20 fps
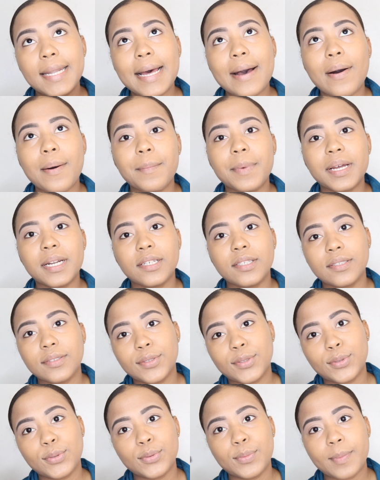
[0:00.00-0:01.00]
now I'm gonna
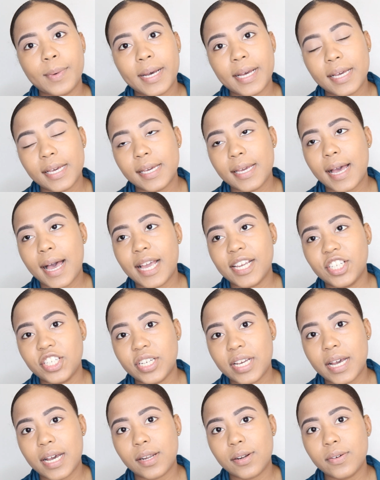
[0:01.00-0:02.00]
do my
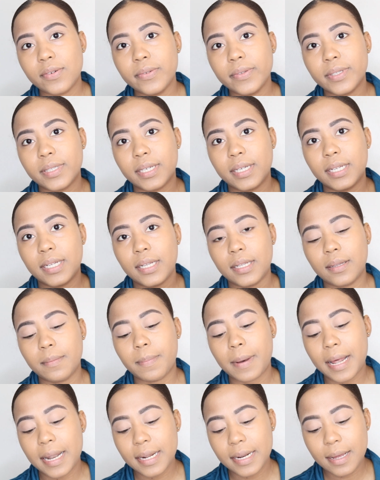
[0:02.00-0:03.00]
eyeshadows, and then the
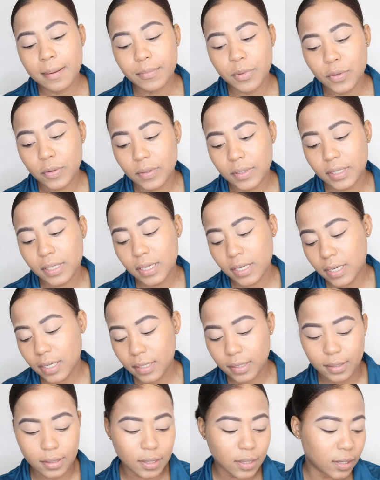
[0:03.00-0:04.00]
palette I'm using
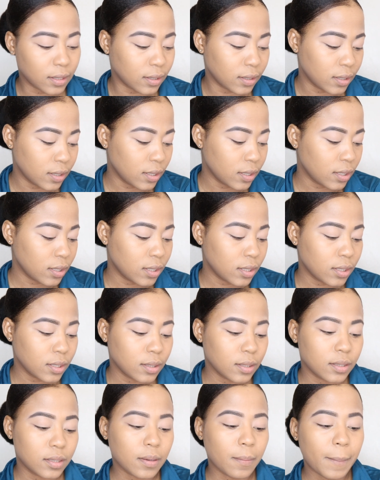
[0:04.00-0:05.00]
is
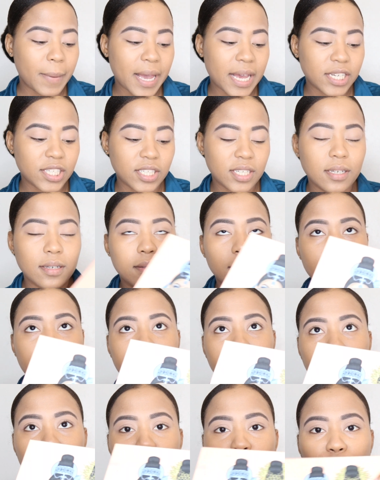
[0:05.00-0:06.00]
the Magic
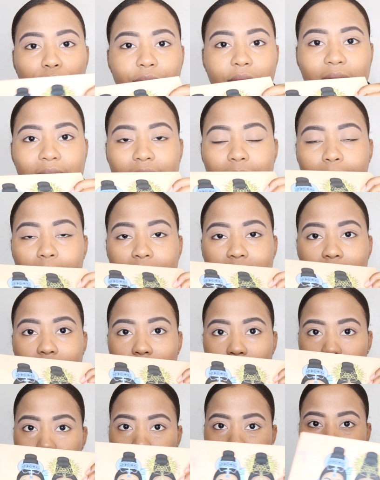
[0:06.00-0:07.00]
by the Juvia's
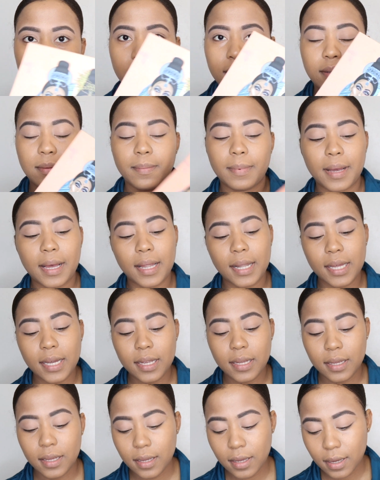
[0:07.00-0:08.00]
Bliss. This is the
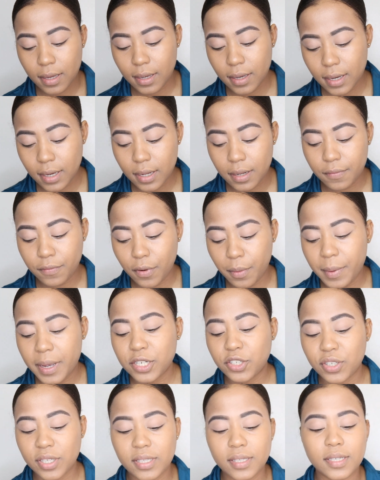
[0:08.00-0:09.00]
palette. And for
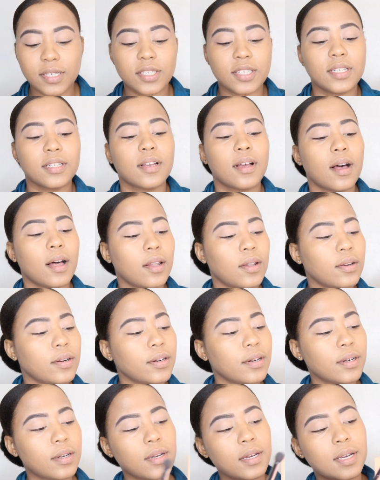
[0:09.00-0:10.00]
my transition
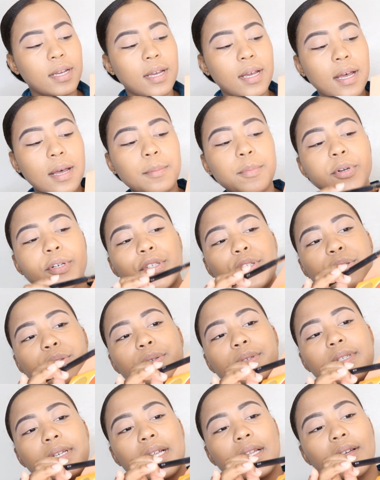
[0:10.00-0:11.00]
color, I'm going to
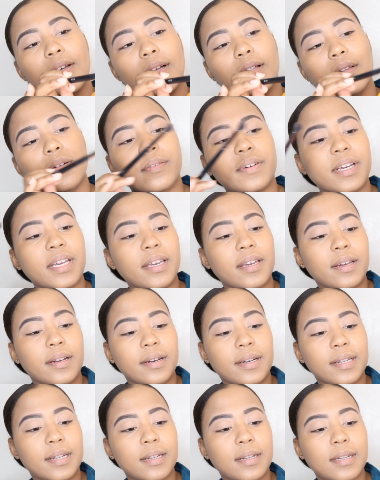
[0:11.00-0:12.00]
use that color right
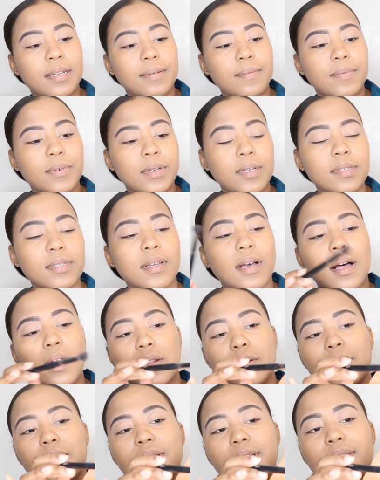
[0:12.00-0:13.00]
here, and the name for this
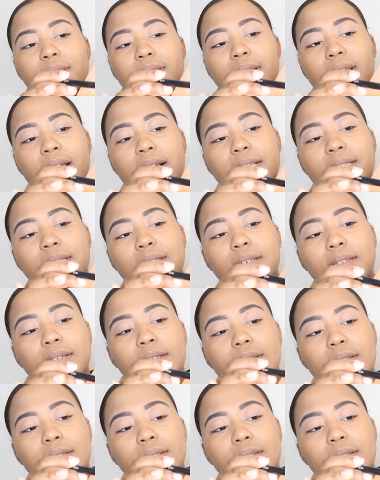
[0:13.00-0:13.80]
color is Cassie.